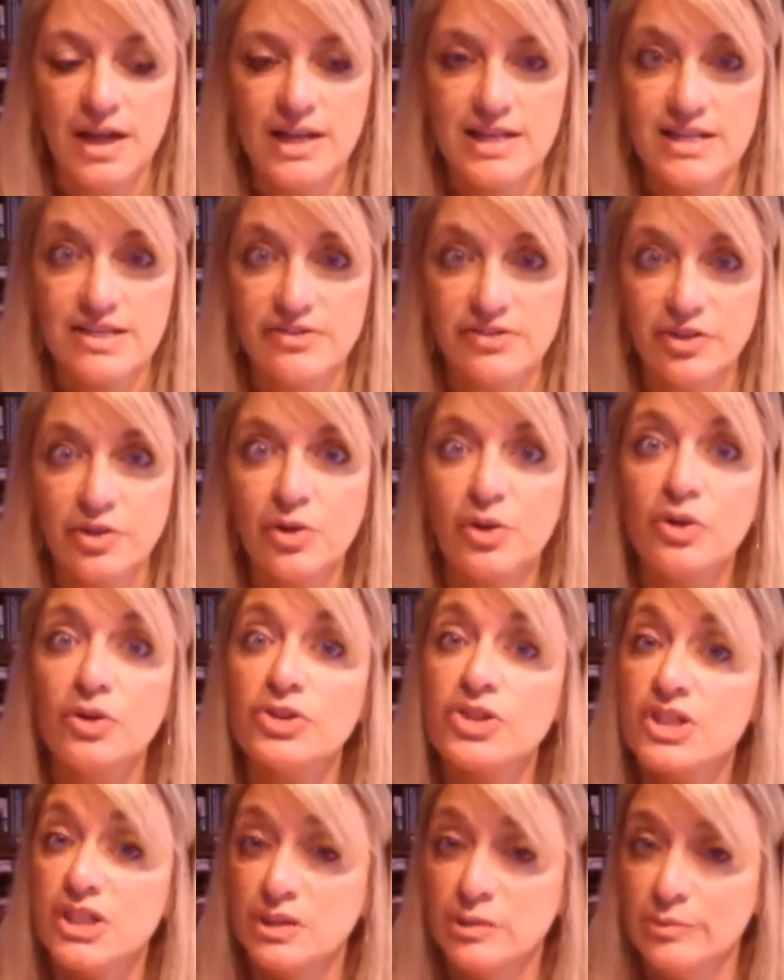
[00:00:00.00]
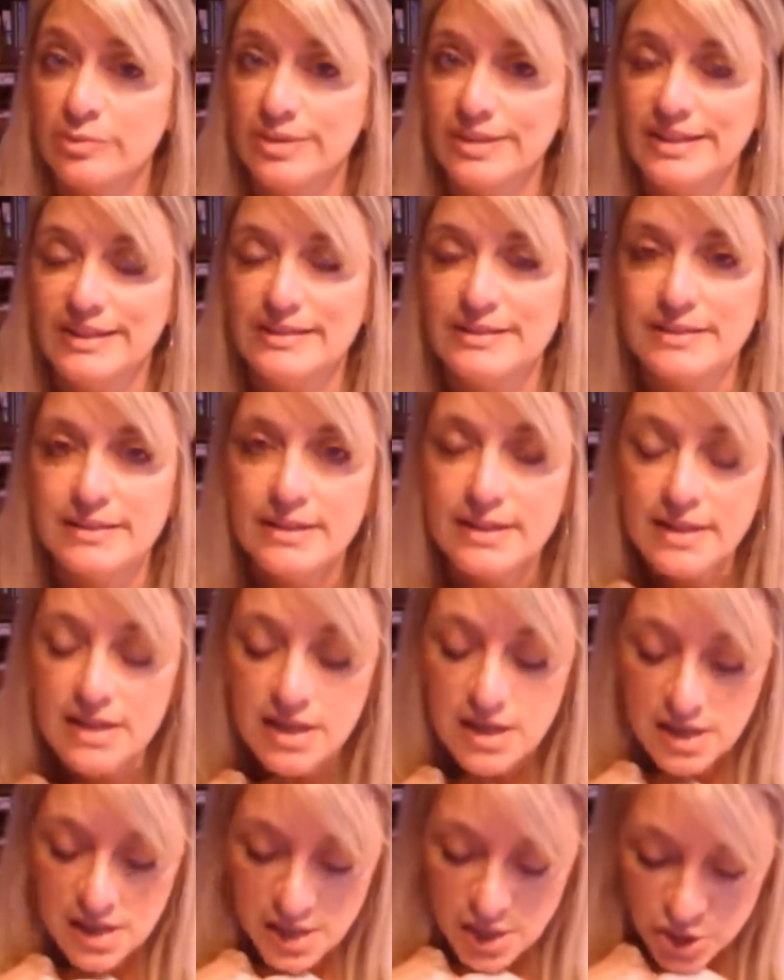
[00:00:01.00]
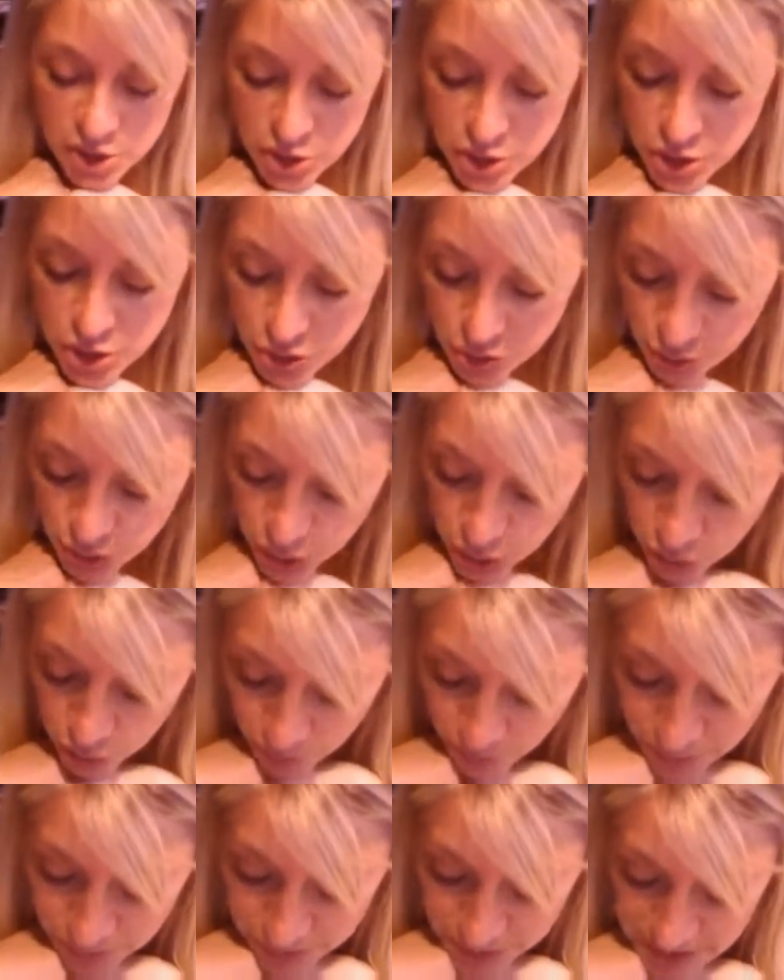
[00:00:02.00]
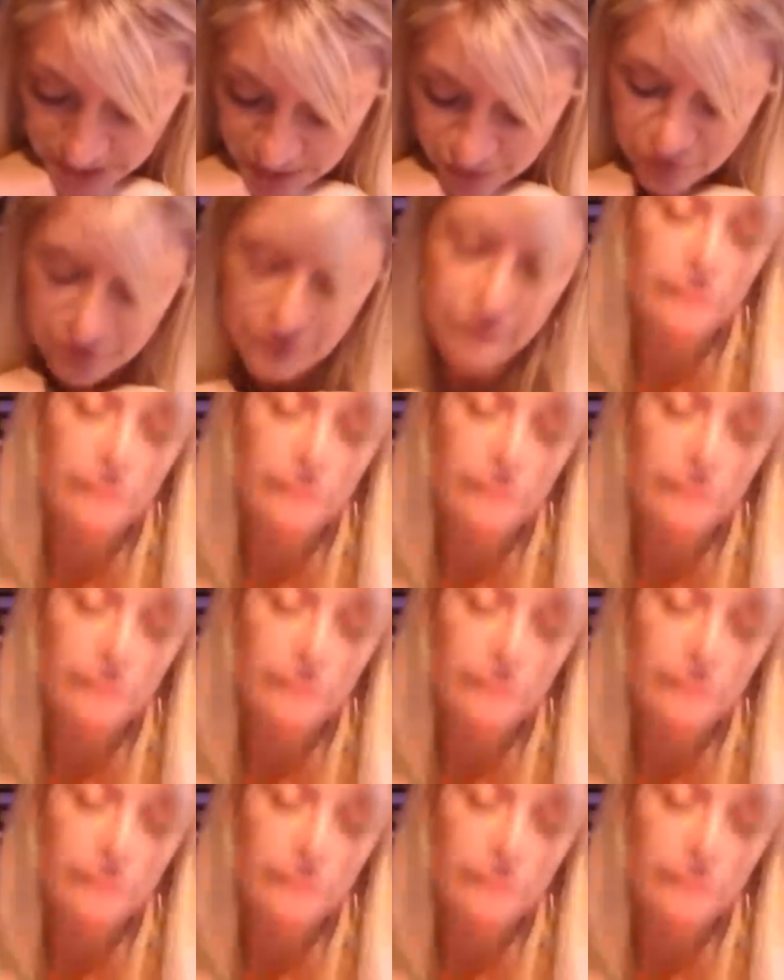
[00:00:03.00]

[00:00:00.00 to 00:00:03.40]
and difficult to compete. Do you believe,